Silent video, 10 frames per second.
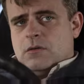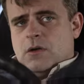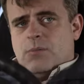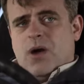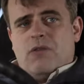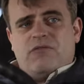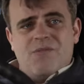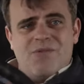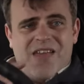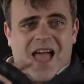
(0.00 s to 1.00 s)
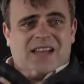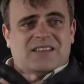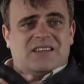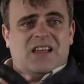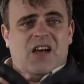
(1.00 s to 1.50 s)
Apart from
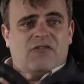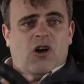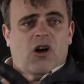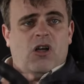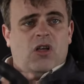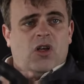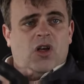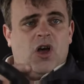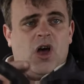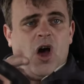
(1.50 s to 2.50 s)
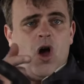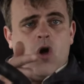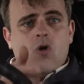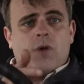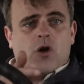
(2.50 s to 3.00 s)
that, I've got a
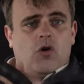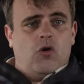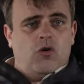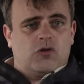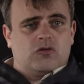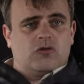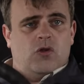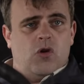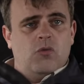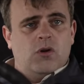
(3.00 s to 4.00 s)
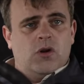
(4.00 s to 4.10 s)
Homer corkscrew,